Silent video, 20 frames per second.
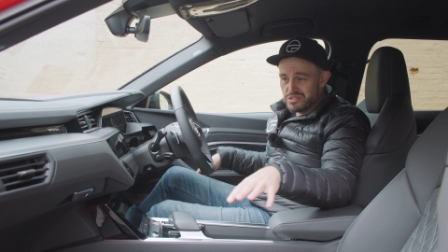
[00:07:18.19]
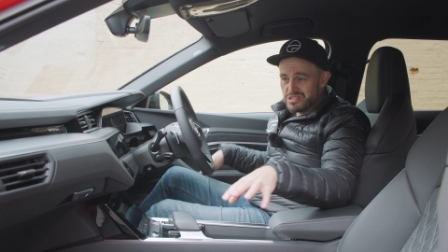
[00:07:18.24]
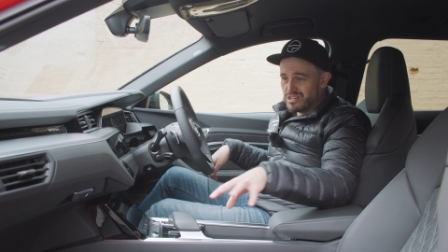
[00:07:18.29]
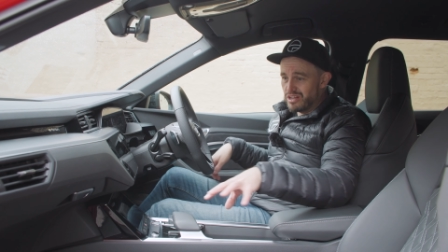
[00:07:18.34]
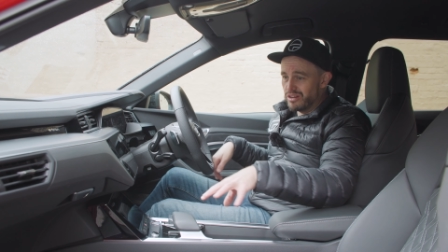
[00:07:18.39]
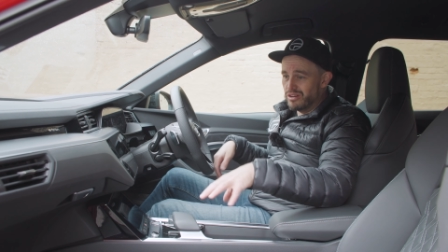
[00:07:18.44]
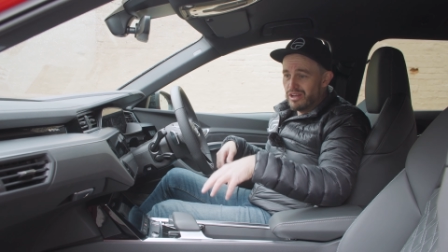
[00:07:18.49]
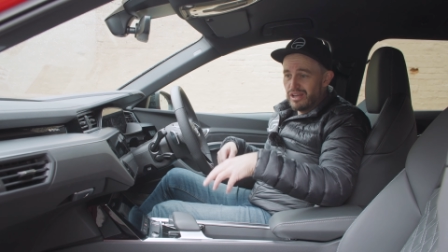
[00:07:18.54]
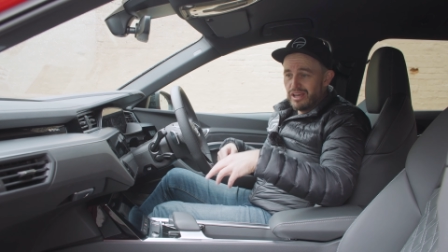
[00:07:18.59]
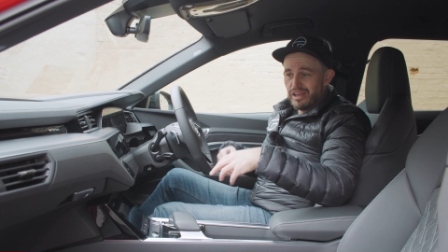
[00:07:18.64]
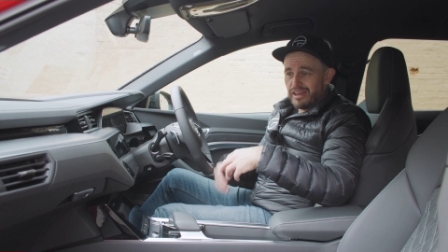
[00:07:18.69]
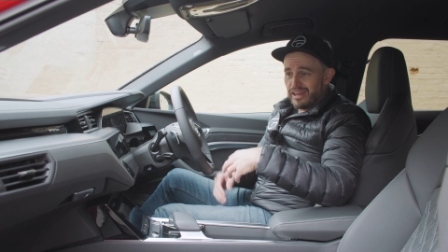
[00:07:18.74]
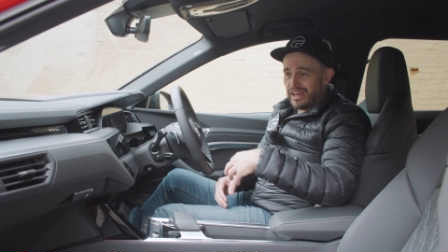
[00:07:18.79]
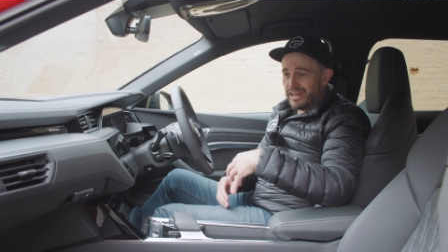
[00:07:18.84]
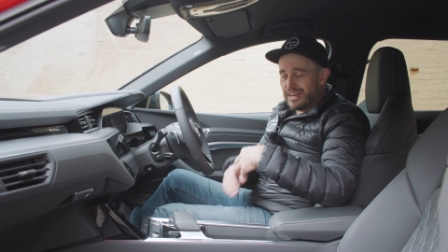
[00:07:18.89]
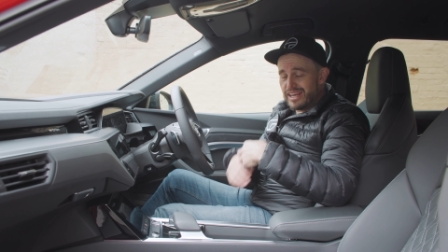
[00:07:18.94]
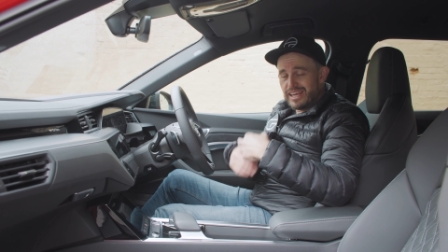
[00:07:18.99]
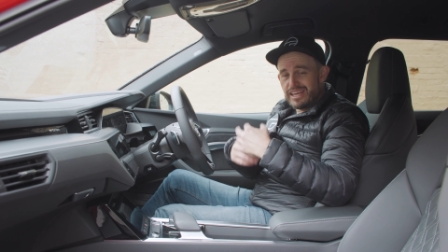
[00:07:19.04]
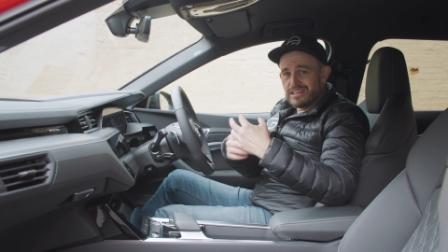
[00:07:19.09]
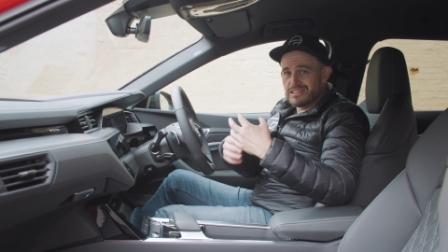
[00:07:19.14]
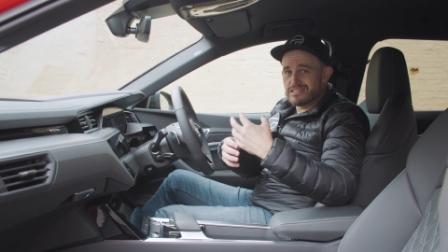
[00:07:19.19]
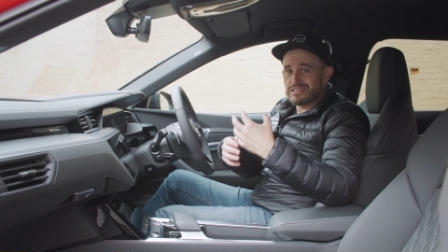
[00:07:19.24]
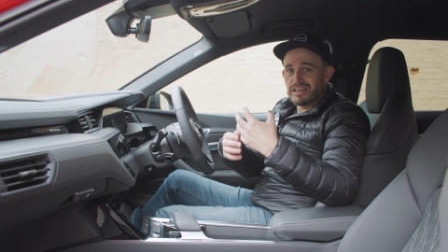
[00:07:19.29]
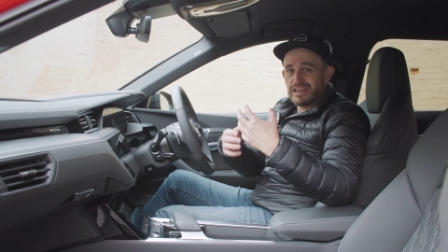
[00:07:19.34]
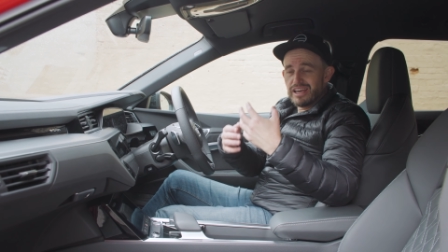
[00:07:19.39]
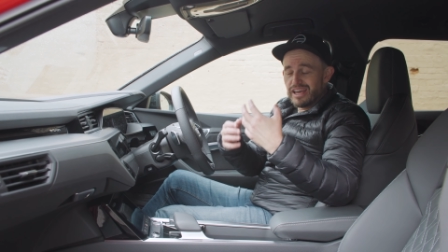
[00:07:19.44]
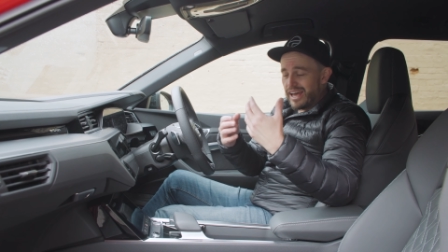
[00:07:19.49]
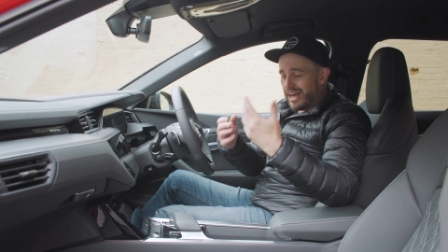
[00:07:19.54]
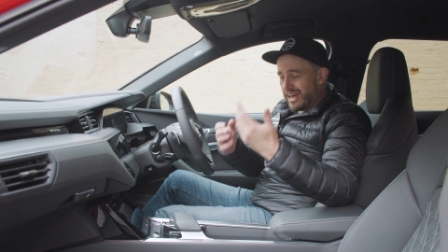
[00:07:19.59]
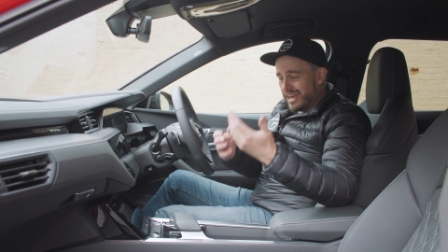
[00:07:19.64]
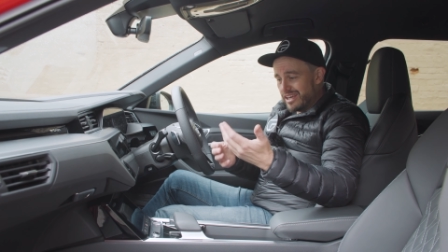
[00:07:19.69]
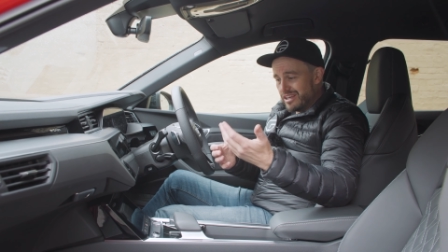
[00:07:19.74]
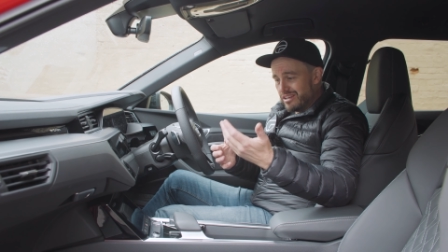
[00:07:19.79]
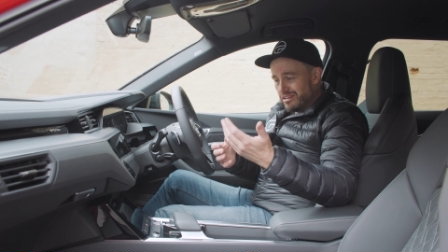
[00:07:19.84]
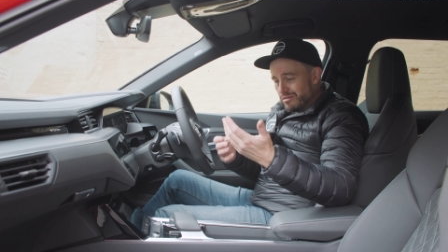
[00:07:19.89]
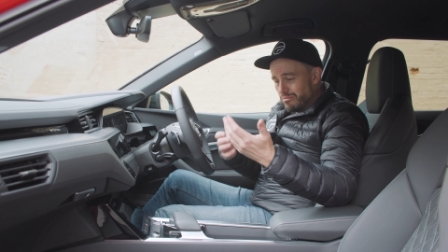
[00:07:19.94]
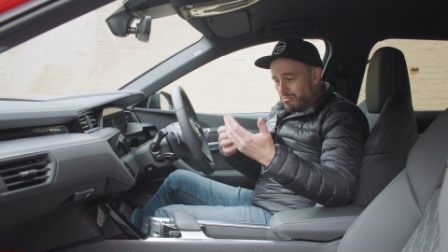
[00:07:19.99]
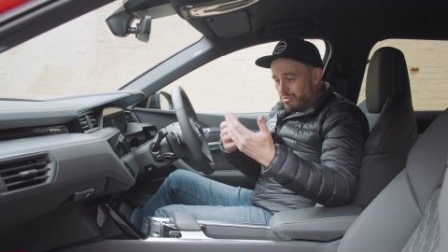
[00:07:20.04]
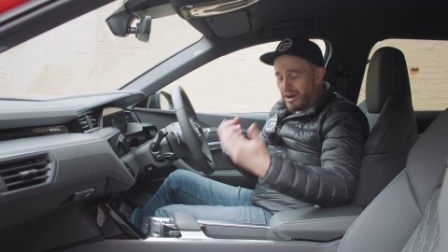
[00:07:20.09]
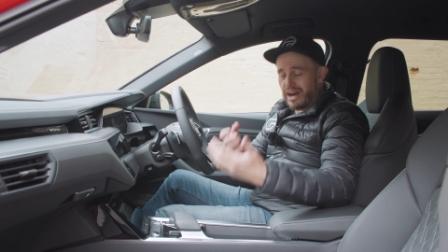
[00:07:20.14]
So it is a
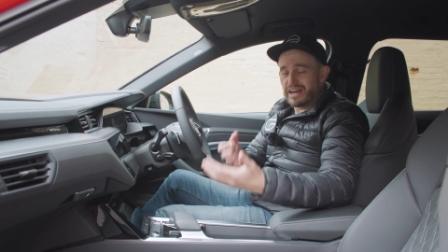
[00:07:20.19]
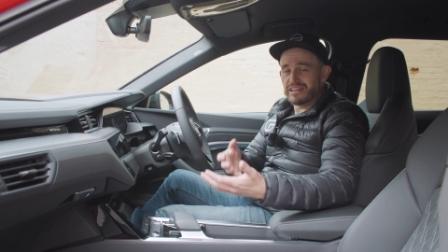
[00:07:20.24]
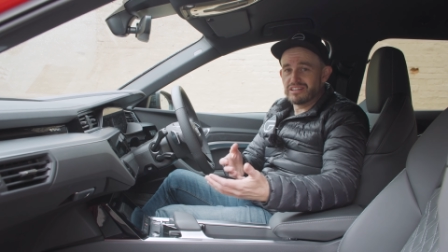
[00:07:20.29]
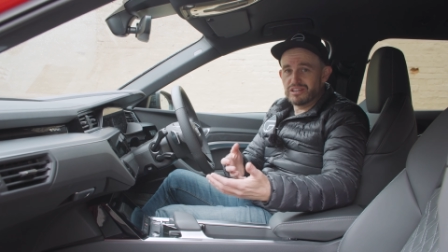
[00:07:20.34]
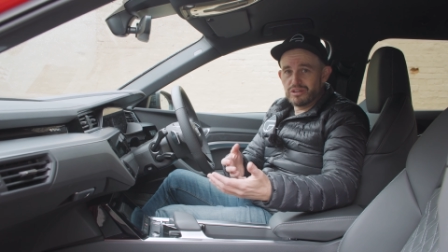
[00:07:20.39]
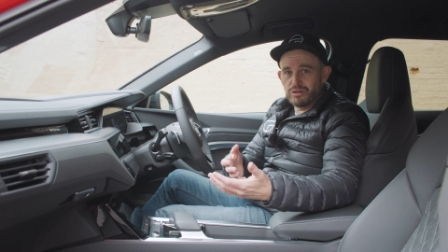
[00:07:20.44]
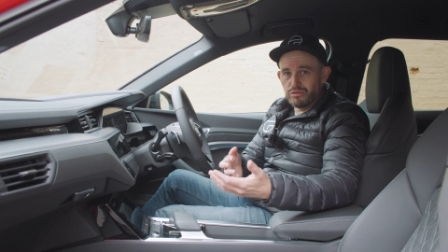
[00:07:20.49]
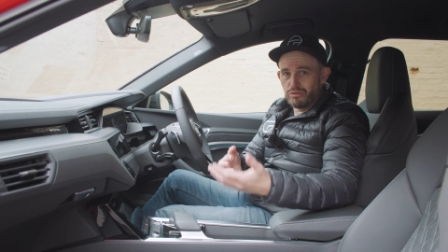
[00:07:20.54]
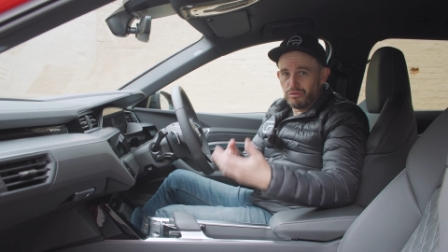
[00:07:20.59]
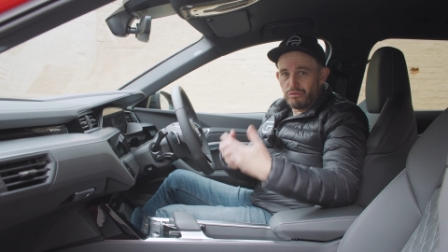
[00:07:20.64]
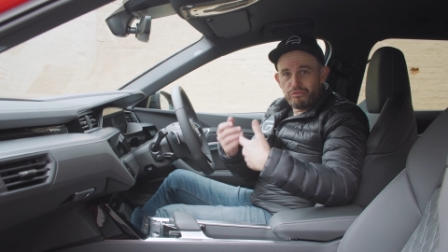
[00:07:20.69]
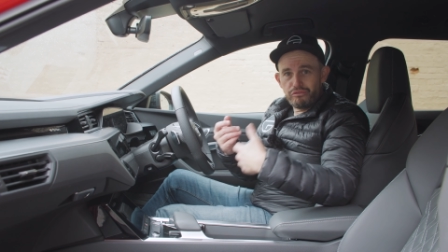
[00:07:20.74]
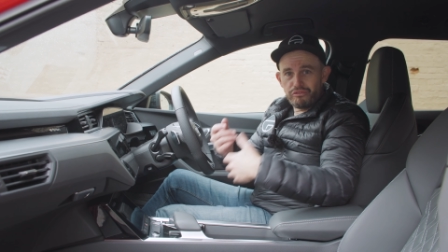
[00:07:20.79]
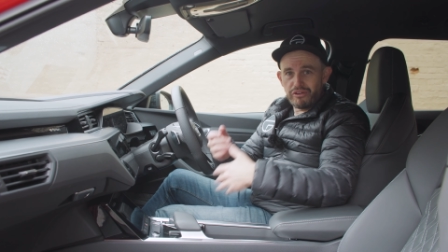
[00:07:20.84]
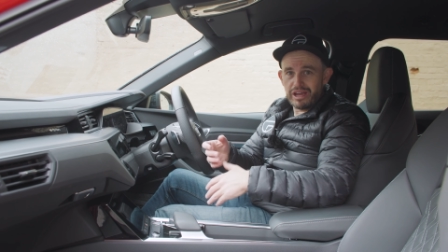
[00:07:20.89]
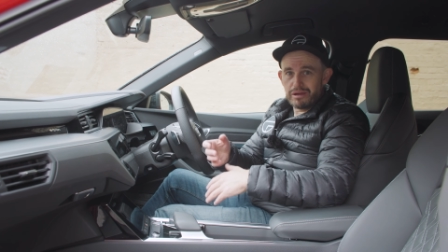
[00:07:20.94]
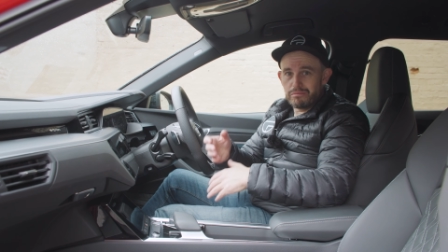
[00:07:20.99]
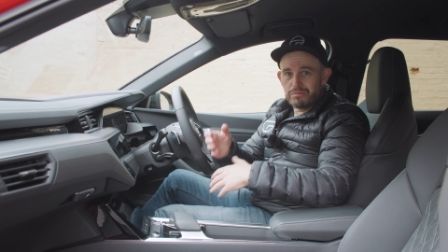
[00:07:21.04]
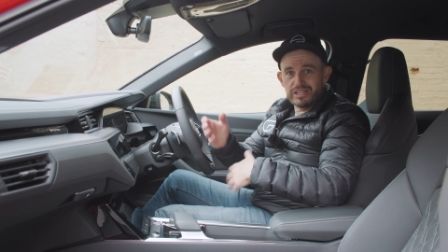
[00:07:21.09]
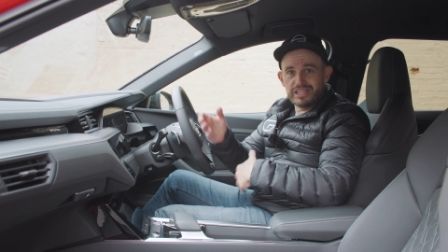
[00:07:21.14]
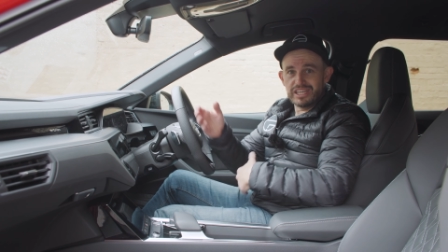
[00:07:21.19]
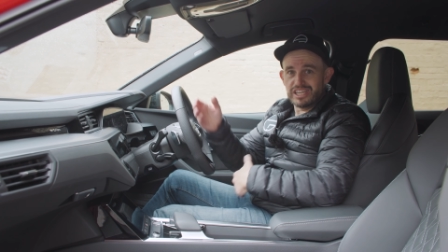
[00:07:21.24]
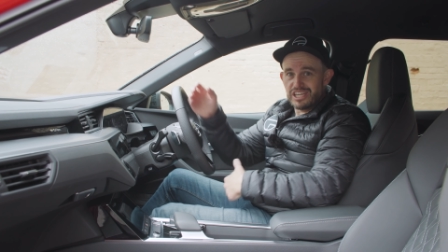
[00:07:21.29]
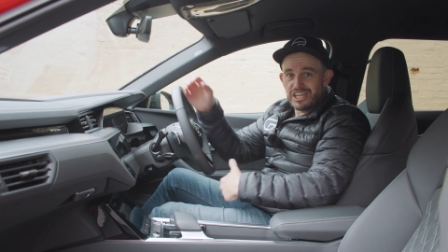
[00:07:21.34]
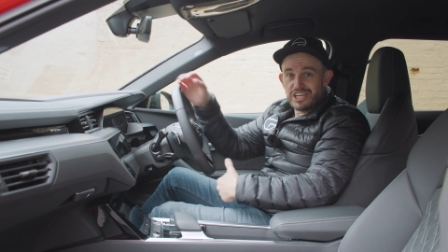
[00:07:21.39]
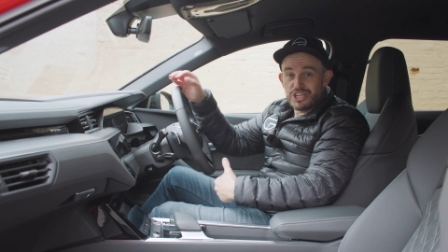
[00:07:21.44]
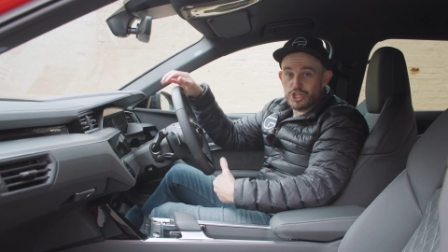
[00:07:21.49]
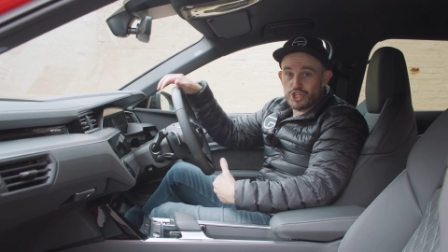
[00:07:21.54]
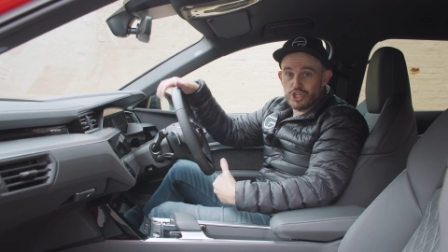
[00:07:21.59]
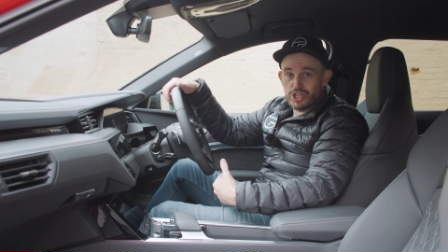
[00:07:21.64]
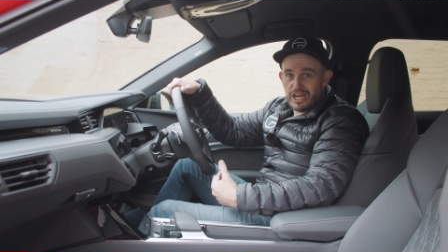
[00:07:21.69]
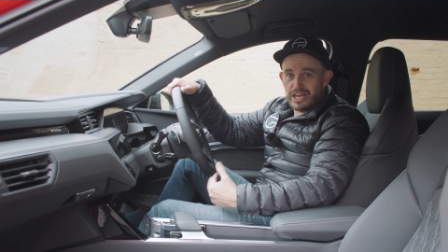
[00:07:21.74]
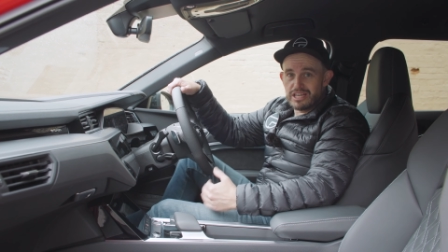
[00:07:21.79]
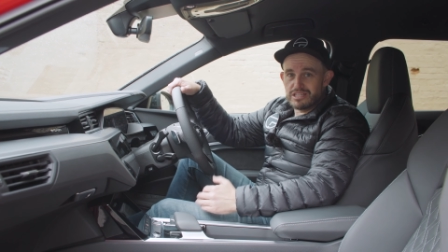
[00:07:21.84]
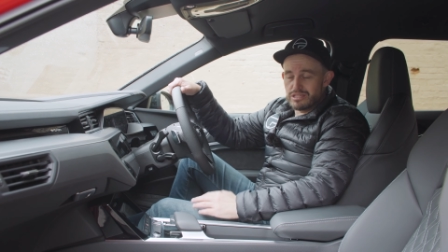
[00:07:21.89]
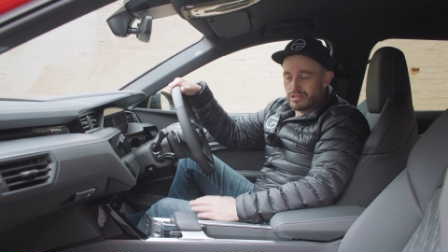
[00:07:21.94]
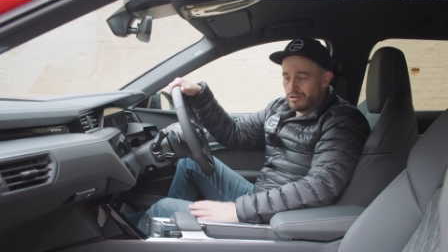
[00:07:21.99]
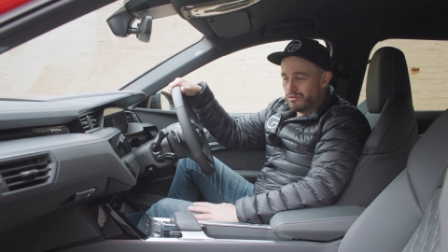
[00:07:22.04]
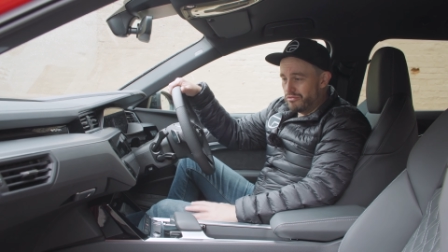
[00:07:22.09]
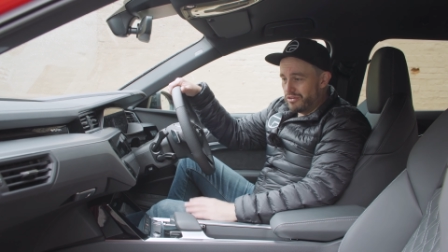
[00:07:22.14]
practical family ish
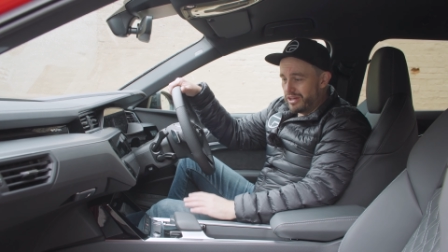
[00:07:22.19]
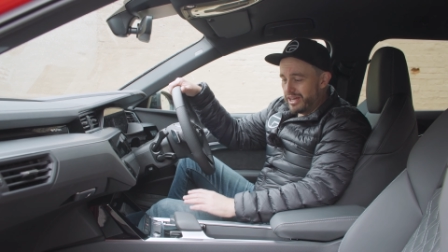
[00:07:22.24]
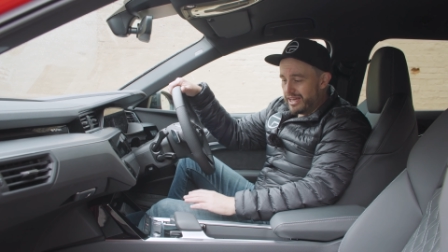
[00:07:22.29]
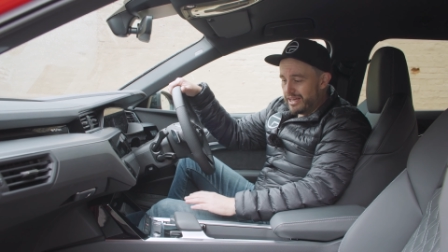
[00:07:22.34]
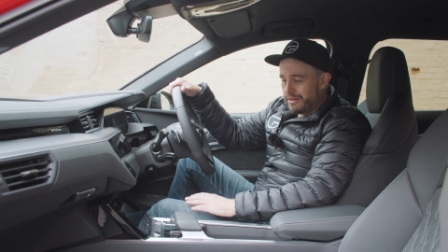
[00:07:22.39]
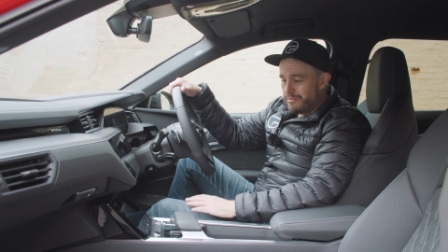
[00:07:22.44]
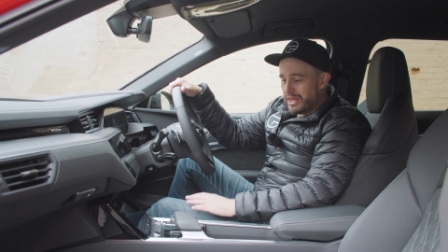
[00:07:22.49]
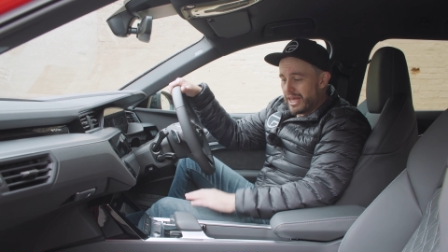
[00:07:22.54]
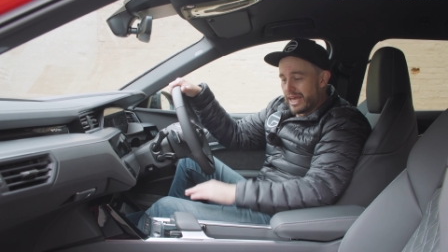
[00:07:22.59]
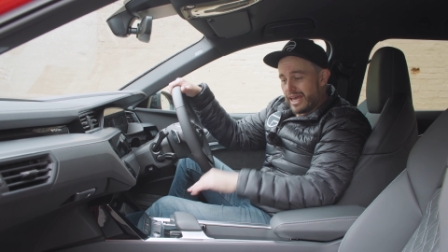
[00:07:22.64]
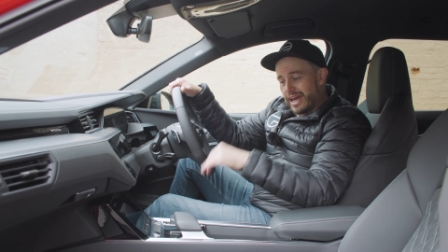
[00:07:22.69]
SUV,